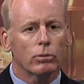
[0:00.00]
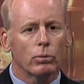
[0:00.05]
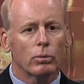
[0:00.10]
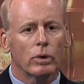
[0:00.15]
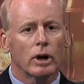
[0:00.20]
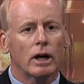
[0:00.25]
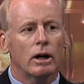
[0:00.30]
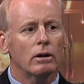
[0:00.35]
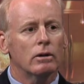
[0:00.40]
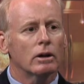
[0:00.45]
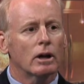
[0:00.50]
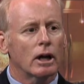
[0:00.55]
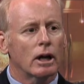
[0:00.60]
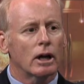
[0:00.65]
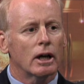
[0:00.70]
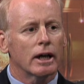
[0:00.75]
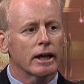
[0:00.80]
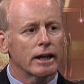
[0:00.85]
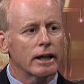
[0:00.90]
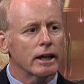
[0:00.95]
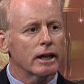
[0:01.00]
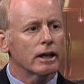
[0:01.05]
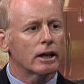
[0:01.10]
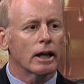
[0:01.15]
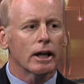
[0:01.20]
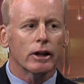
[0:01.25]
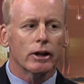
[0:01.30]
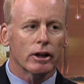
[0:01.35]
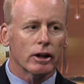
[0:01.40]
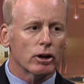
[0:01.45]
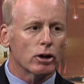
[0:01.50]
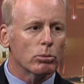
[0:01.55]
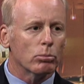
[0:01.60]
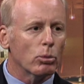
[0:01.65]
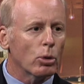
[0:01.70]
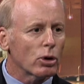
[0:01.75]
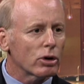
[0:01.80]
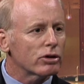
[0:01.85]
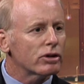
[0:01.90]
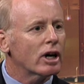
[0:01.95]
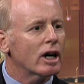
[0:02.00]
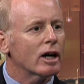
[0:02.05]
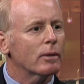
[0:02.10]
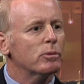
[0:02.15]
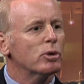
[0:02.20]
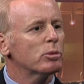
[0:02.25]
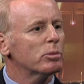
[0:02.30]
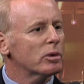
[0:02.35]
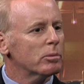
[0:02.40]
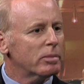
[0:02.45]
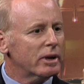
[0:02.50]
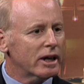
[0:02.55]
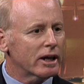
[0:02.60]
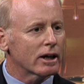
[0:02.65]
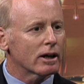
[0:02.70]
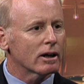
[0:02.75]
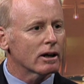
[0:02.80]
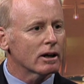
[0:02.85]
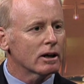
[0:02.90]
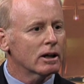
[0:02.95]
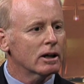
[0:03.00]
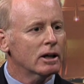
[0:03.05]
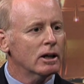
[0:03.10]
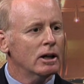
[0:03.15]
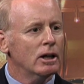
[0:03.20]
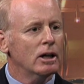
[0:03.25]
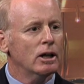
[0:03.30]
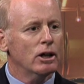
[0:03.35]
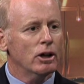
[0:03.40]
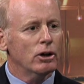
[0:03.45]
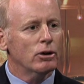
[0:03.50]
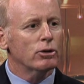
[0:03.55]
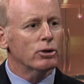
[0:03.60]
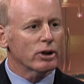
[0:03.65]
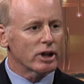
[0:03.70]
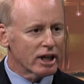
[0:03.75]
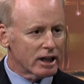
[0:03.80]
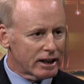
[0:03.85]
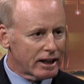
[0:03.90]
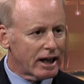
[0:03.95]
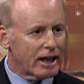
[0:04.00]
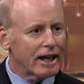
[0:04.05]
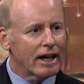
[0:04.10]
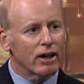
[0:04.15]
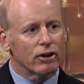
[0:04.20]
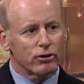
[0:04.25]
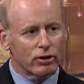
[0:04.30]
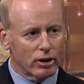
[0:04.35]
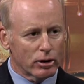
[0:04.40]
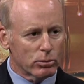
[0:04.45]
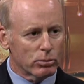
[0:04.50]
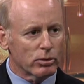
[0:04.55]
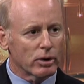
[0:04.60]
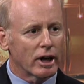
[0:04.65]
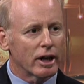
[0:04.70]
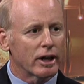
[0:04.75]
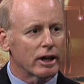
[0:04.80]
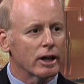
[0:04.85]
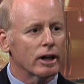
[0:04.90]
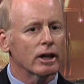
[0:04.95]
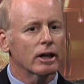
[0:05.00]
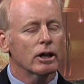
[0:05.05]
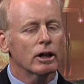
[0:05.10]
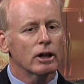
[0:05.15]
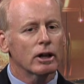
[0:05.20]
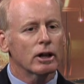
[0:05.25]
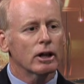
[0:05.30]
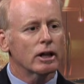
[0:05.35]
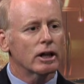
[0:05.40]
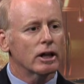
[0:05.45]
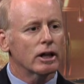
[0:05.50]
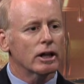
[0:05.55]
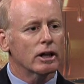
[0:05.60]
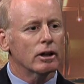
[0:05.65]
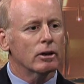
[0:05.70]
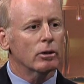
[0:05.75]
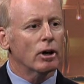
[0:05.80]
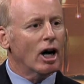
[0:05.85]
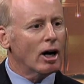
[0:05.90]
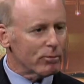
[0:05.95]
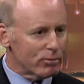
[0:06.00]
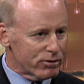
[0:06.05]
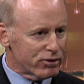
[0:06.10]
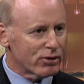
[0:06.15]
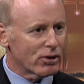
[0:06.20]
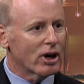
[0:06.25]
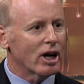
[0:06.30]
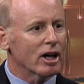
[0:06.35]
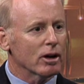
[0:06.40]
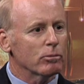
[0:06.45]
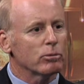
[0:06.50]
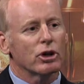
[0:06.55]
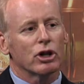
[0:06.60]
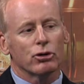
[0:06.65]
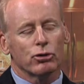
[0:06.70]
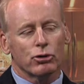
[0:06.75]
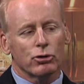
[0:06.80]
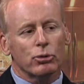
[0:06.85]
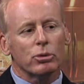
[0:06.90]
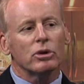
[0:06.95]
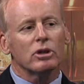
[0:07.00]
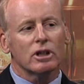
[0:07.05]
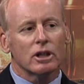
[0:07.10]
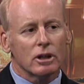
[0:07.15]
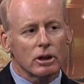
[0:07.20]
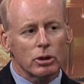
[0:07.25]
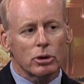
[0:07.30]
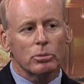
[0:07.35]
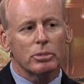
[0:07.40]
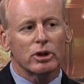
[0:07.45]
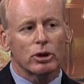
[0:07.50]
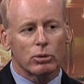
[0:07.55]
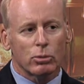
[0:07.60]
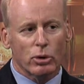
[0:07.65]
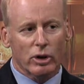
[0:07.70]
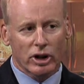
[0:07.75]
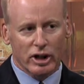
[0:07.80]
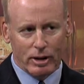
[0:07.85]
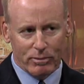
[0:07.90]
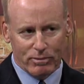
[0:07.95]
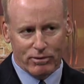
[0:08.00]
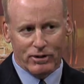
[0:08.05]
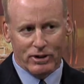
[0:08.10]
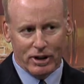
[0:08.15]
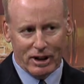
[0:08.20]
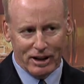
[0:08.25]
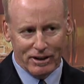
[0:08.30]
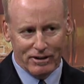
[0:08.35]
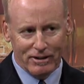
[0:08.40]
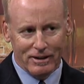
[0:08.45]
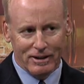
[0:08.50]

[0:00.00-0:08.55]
Well, again, I think the more time you prepare to get that asset ready up front, because it's really a little bit of work up front.